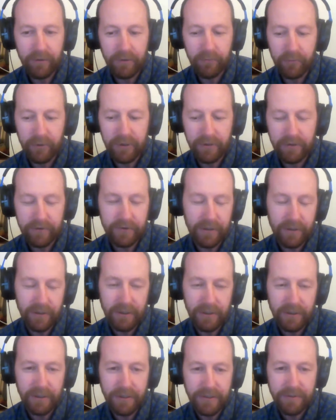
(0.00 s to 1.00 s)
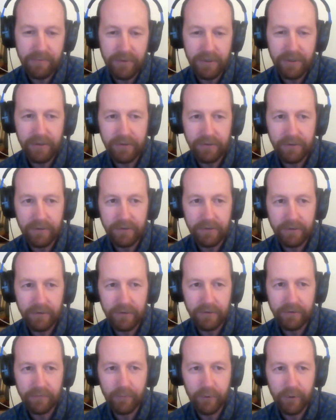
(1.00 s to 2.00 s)
be it as a beginner
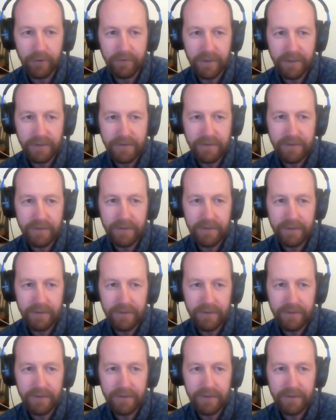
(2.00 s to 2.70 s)
or more advanced.